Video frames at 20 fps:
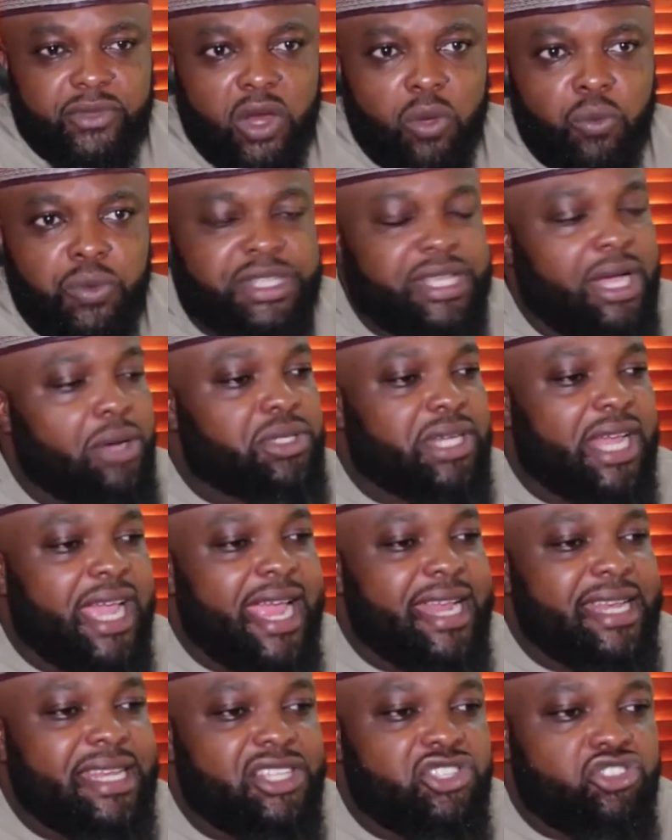without
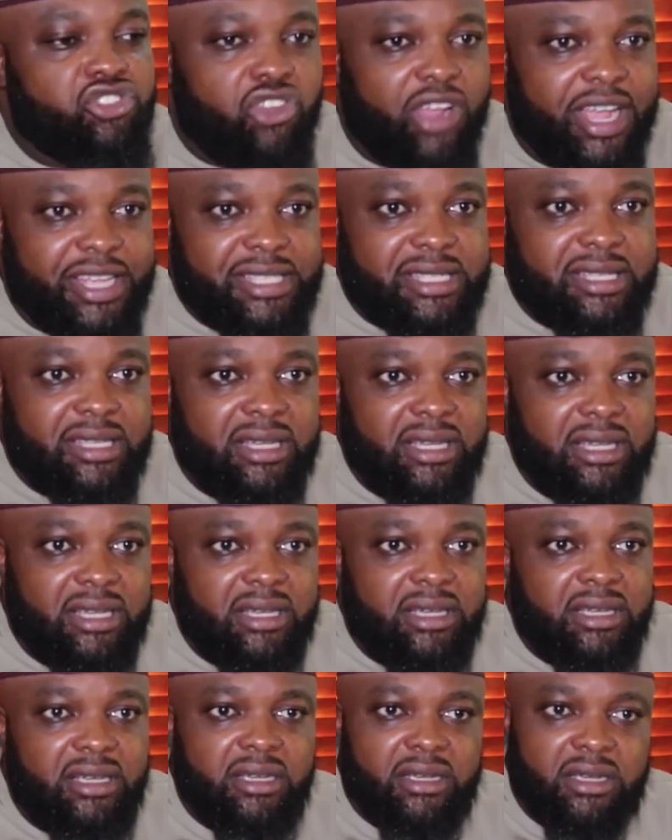any stress,
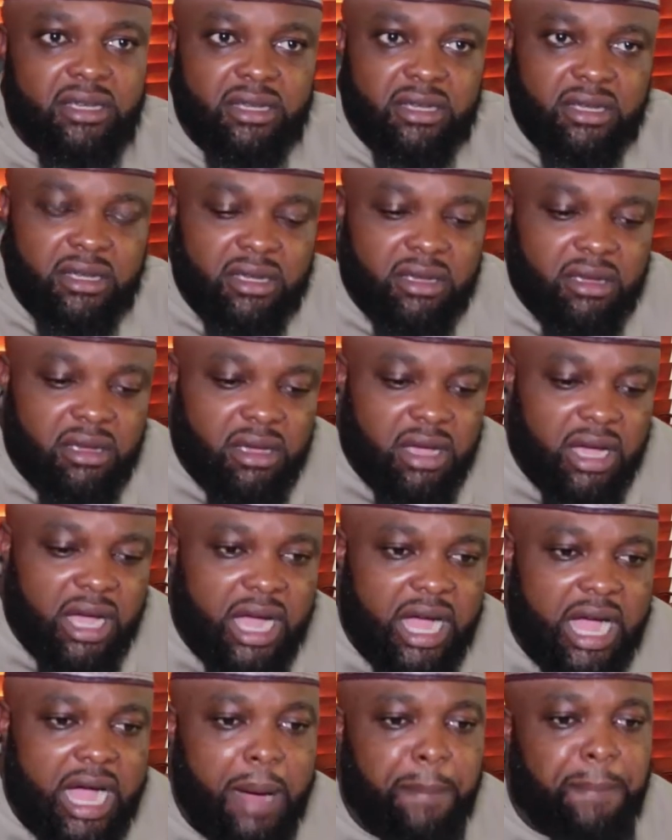
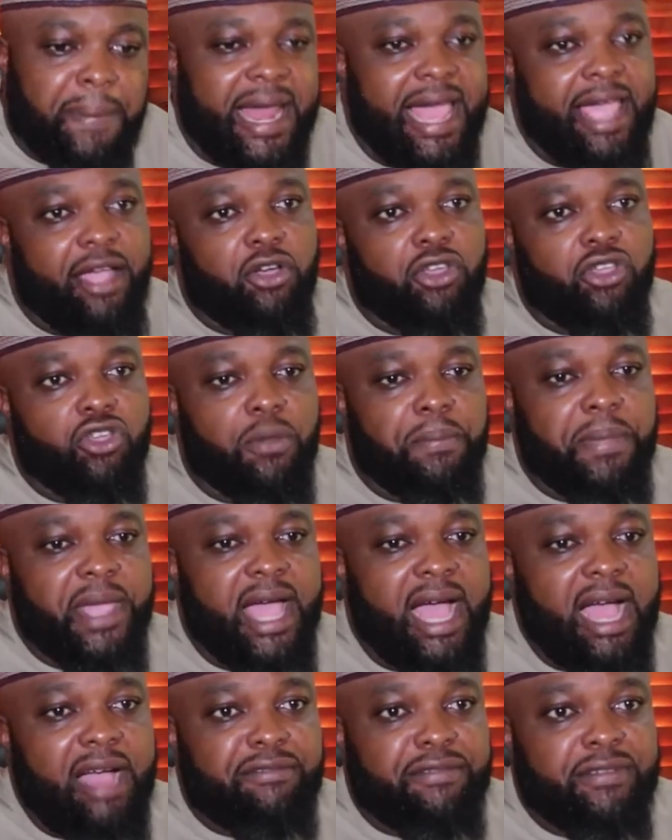apply on your
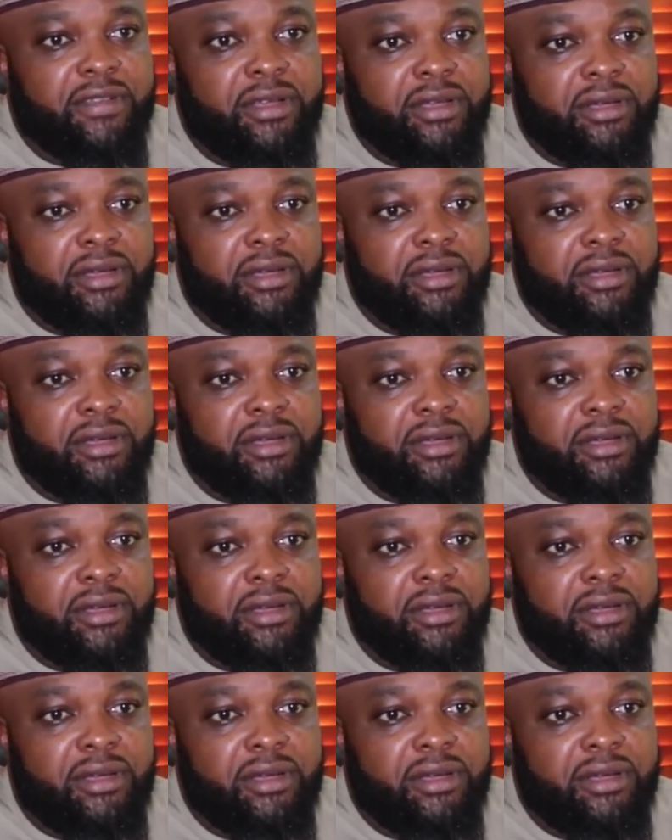behalf.